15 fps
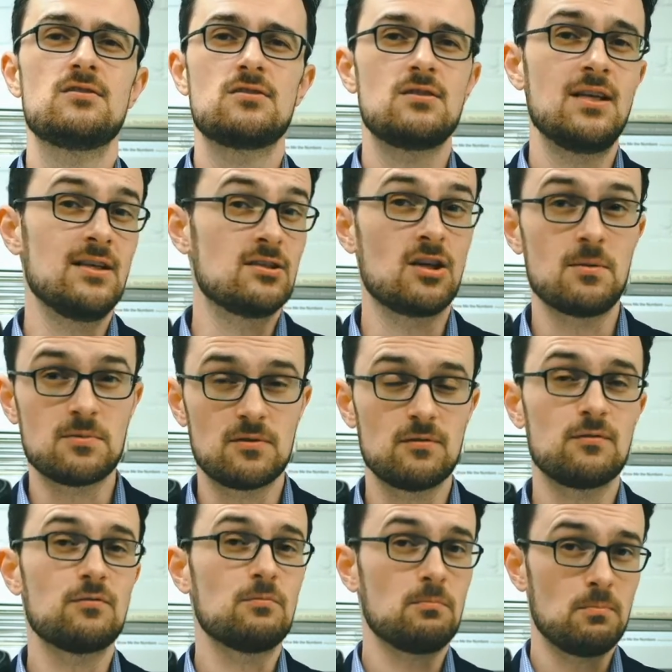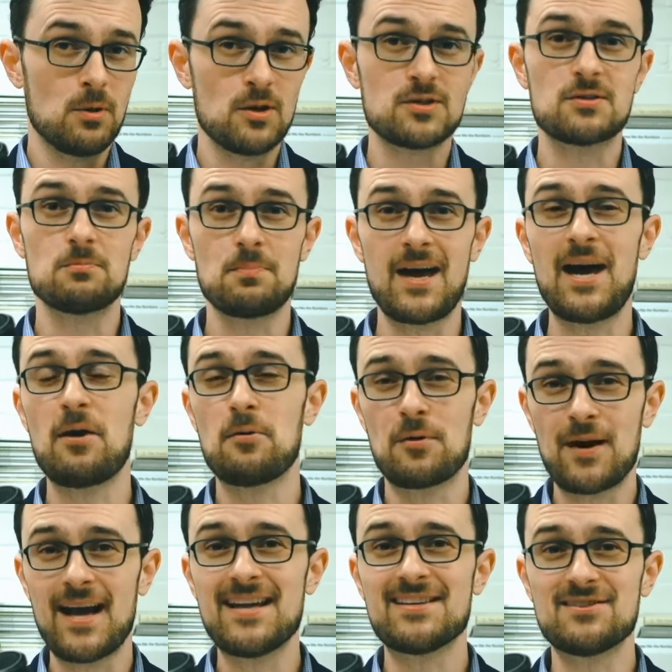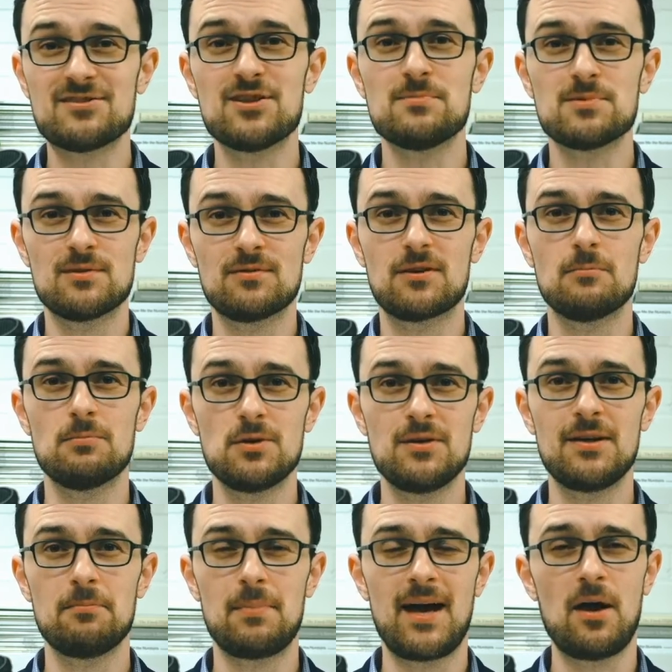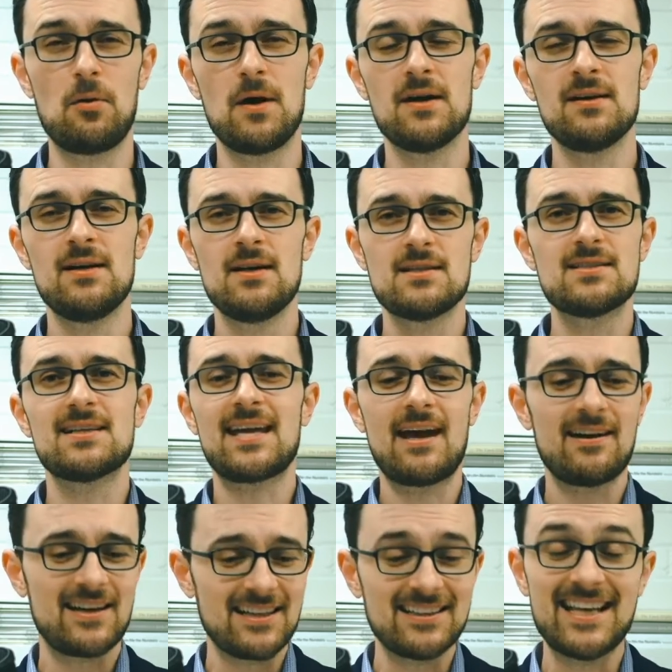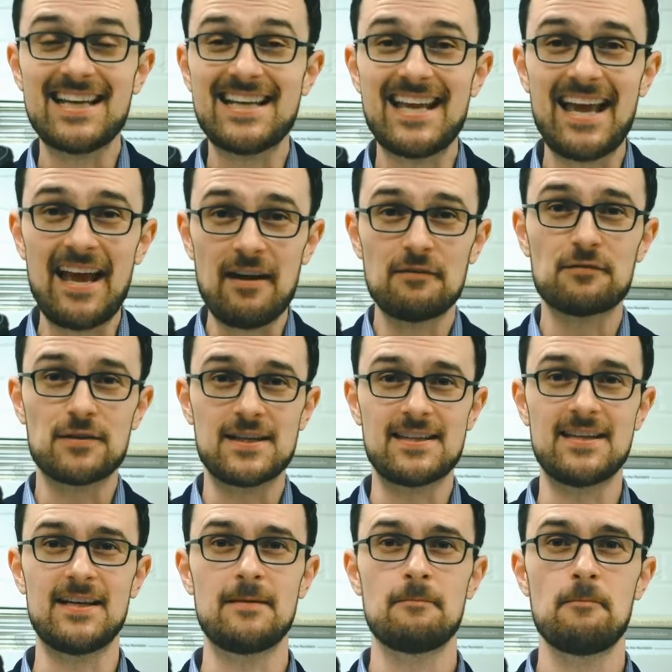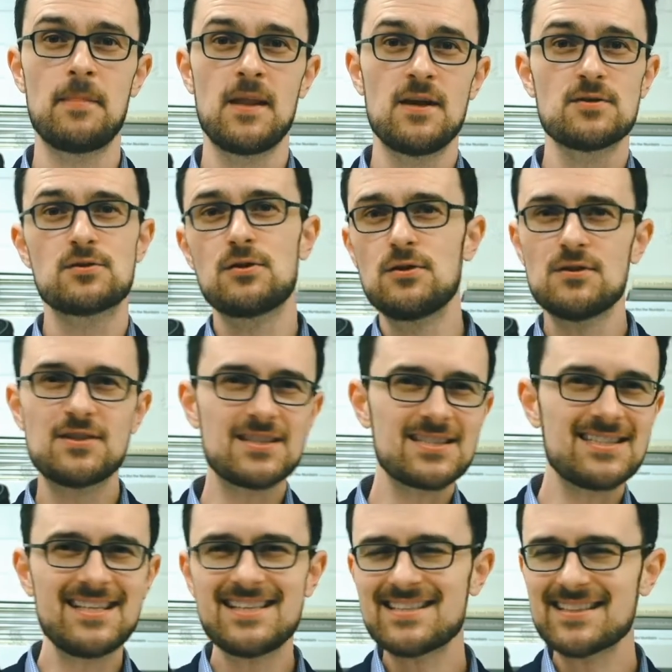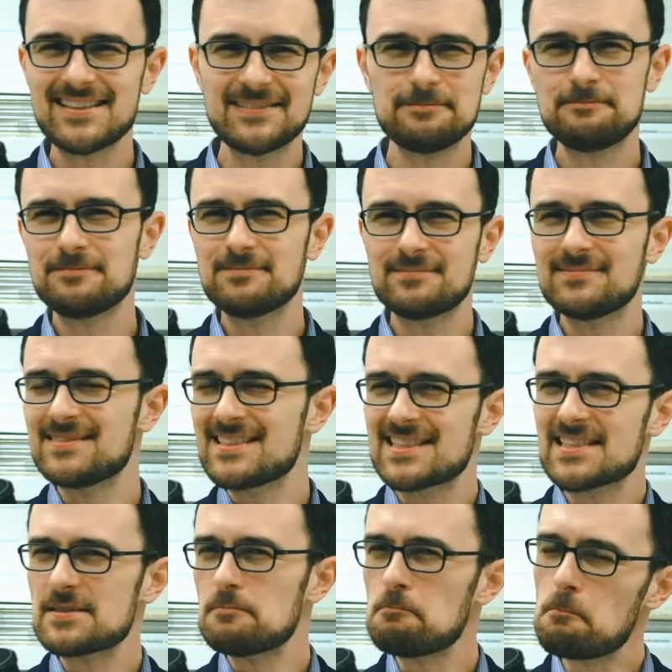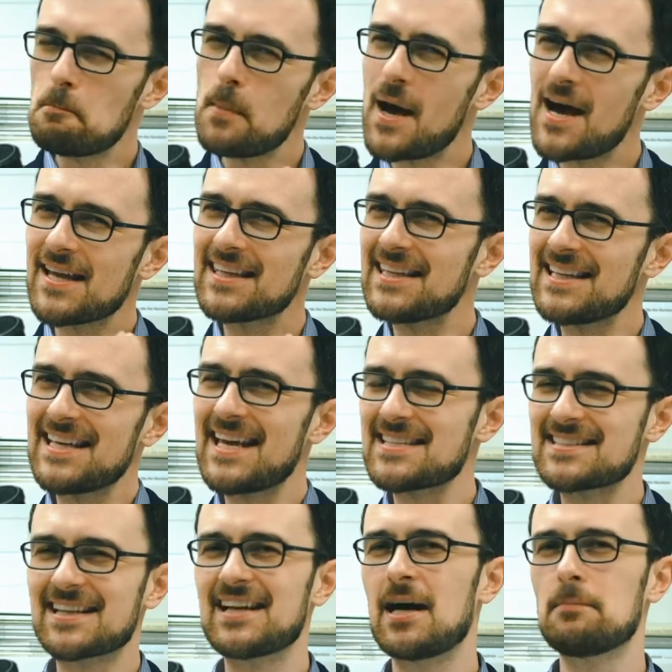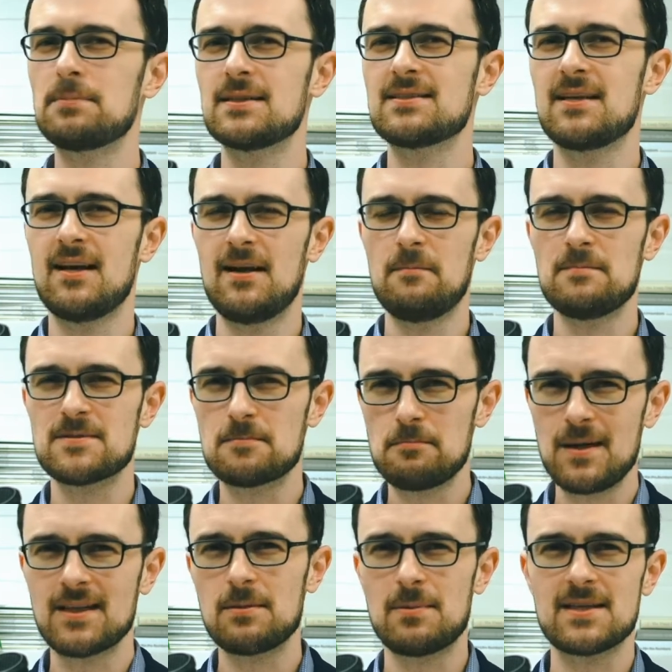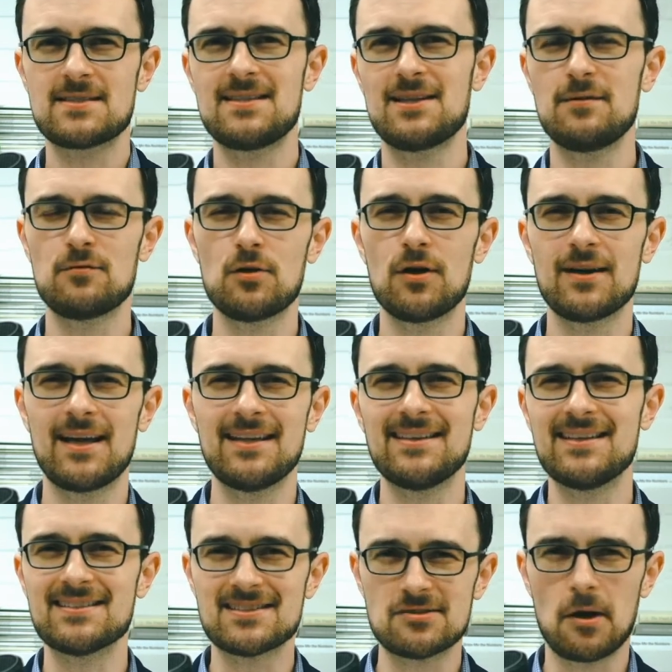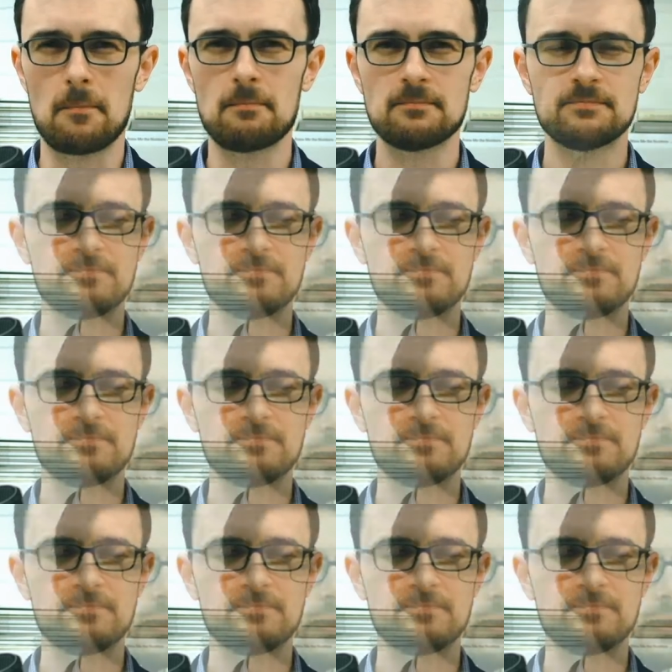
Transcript: in terms of person power and in terms of computing power to calculate everything. So you just need to smartly guess a couple of times, pick the best thing you've got, and then stop.